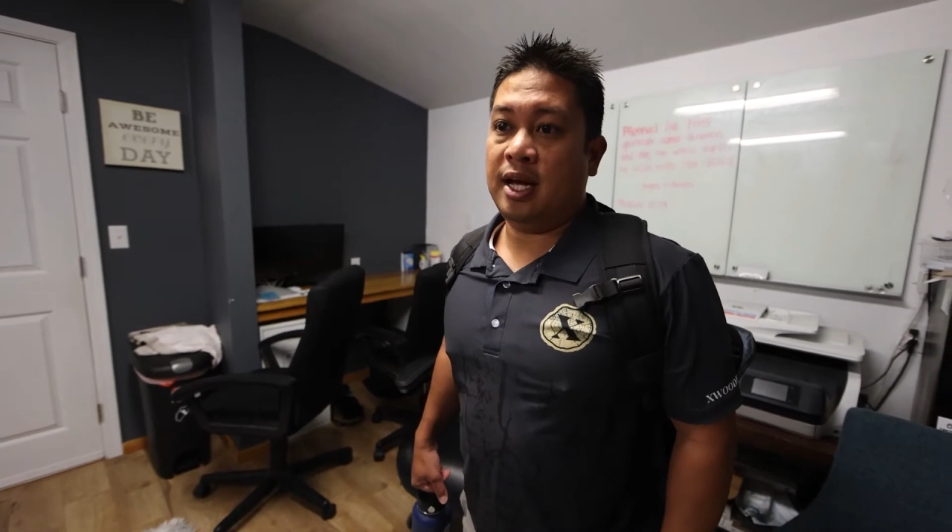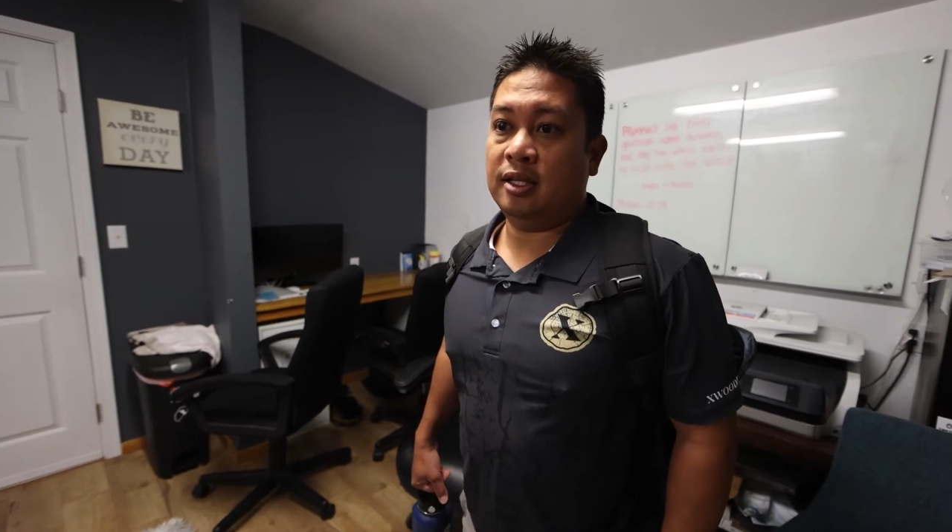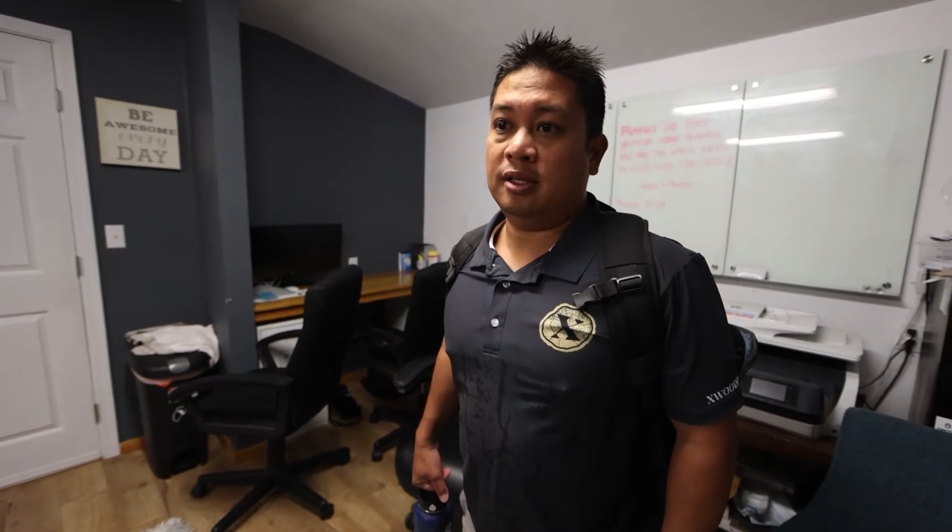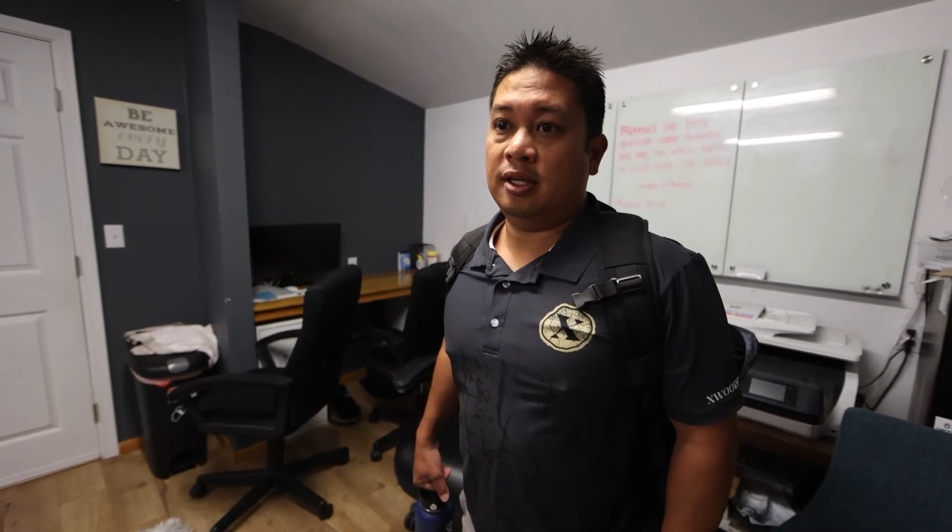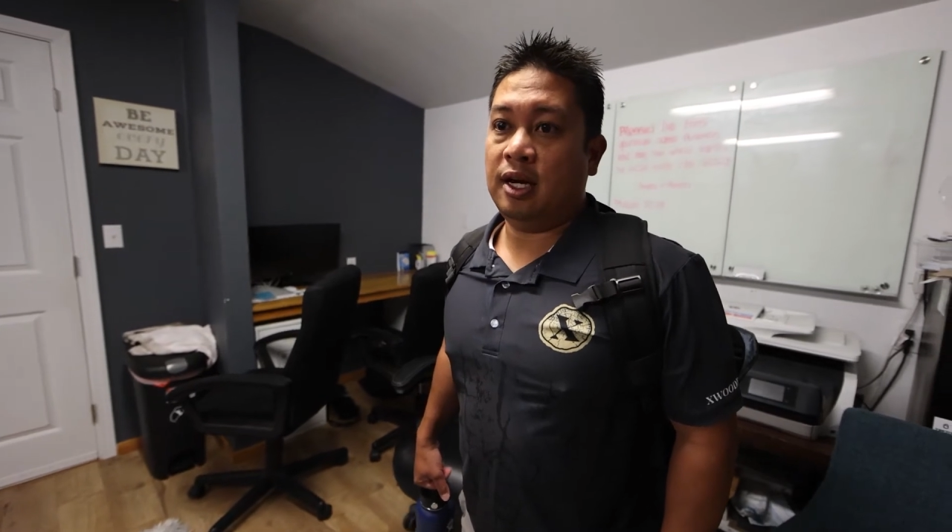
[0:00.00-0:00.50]

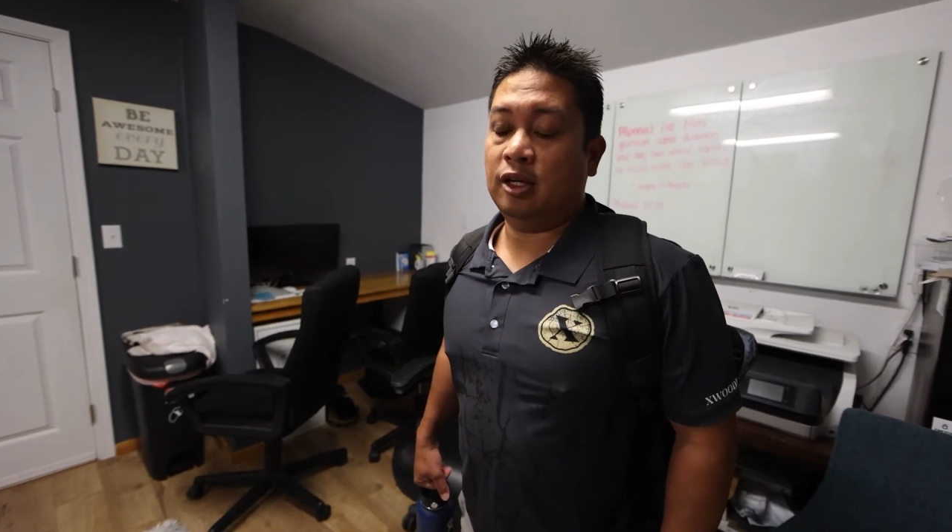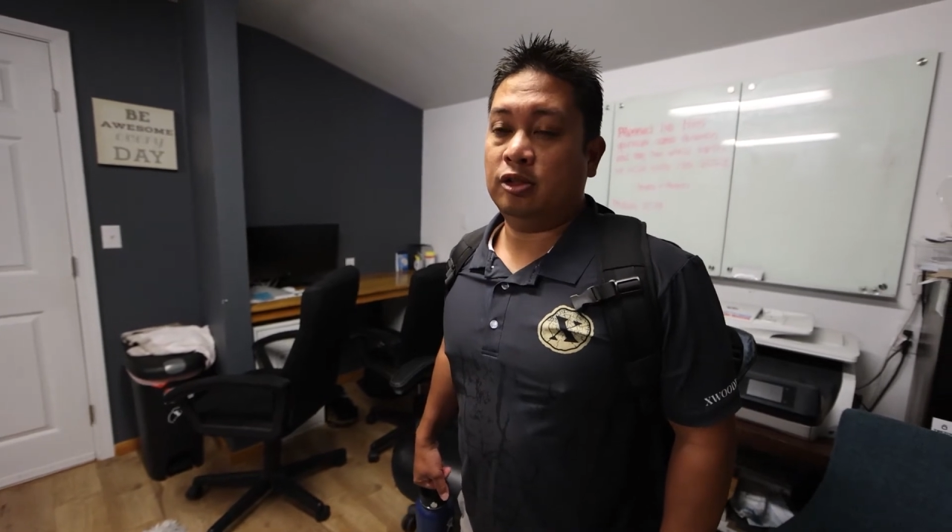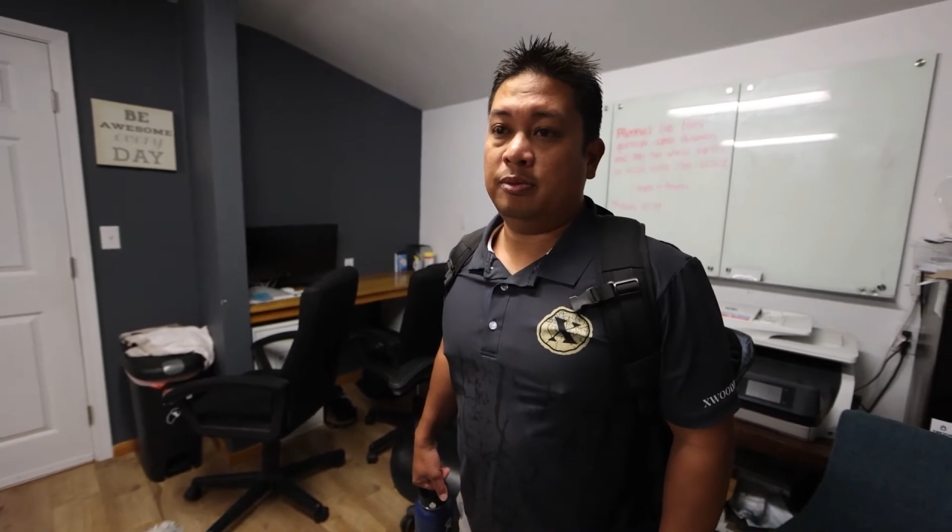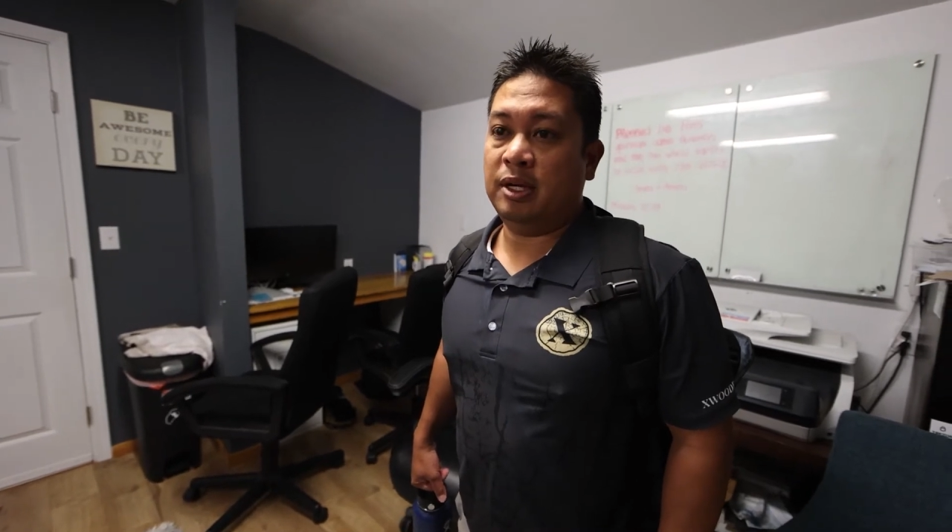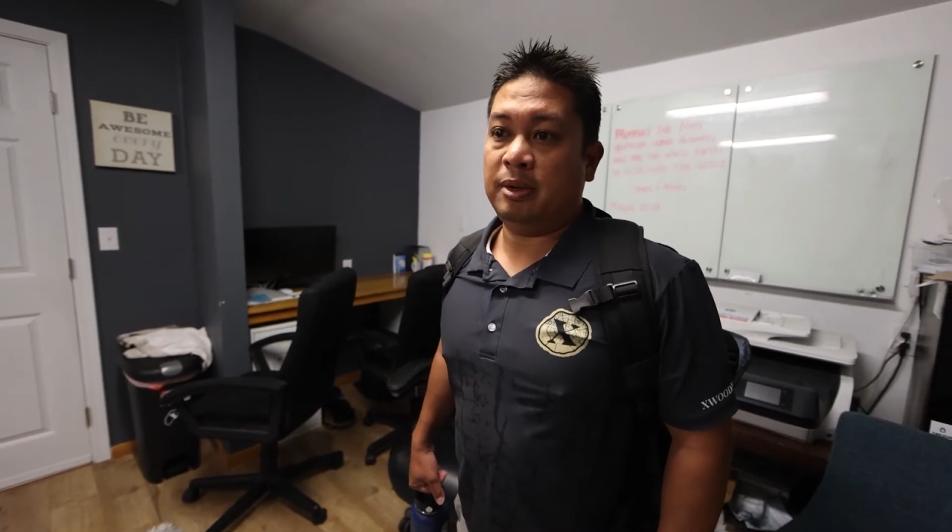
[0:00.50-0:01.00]
not on
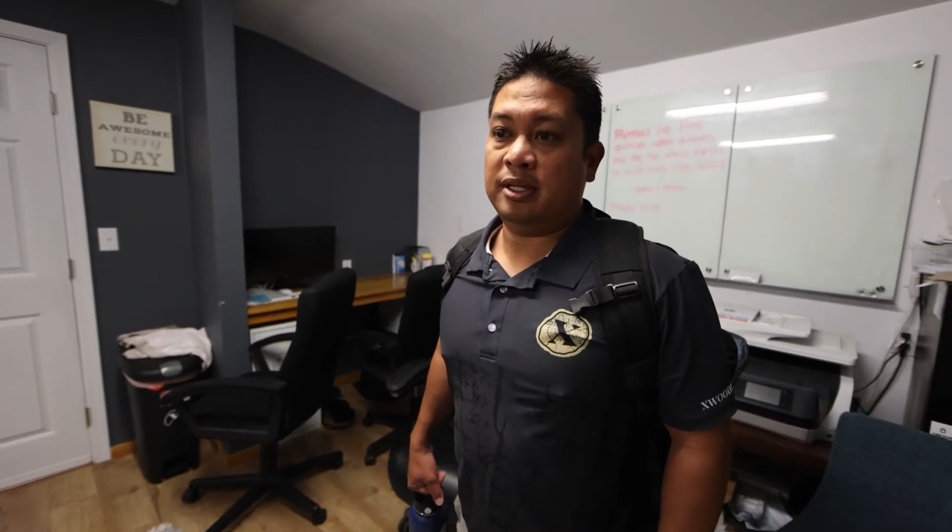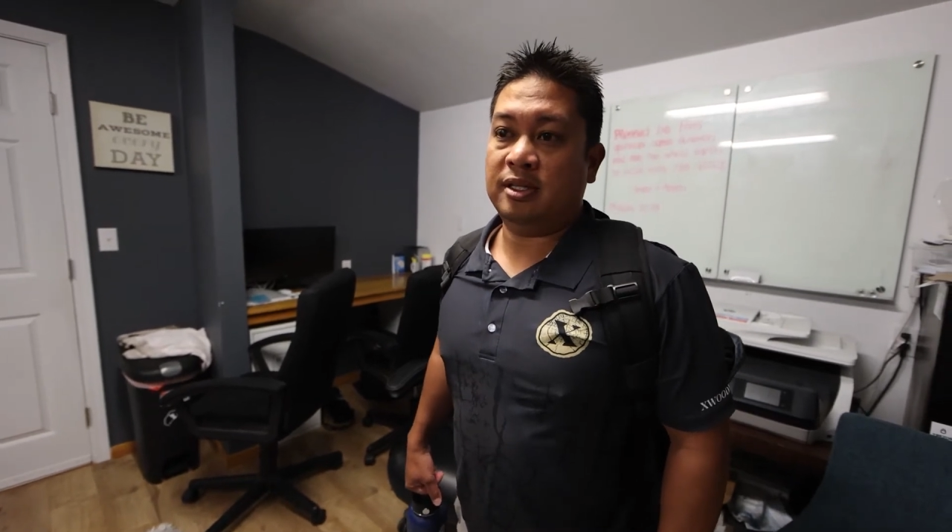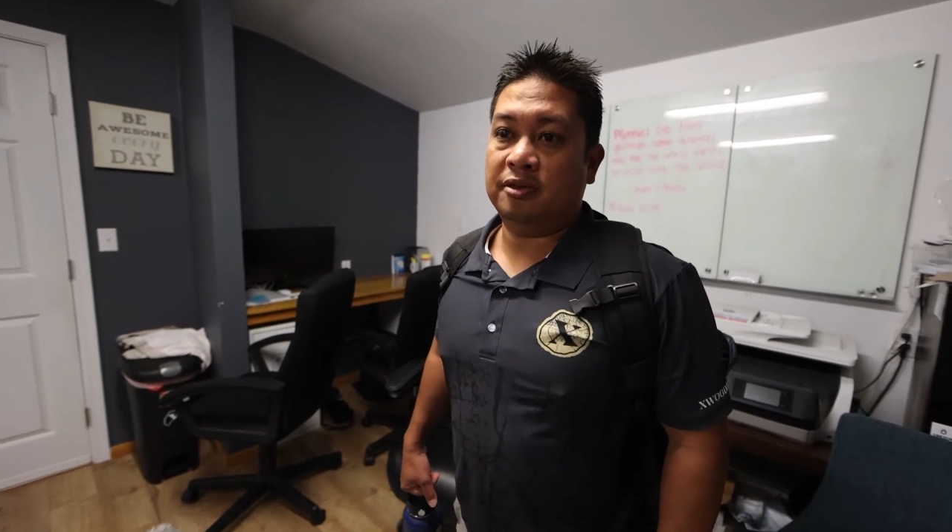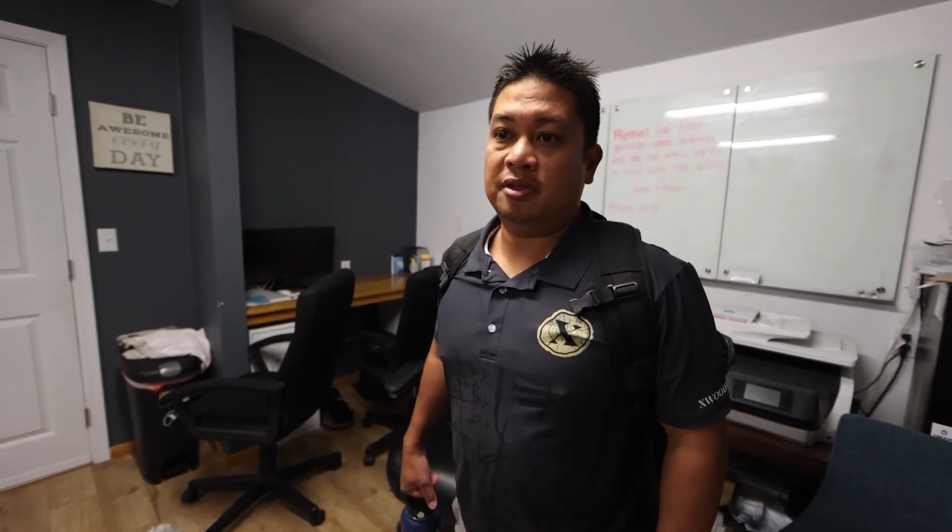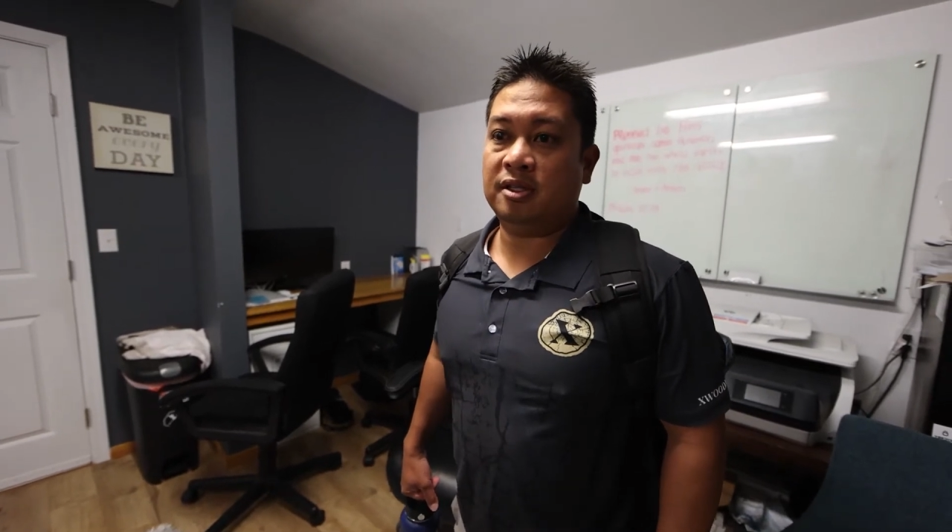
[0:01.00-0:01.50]
how to make myself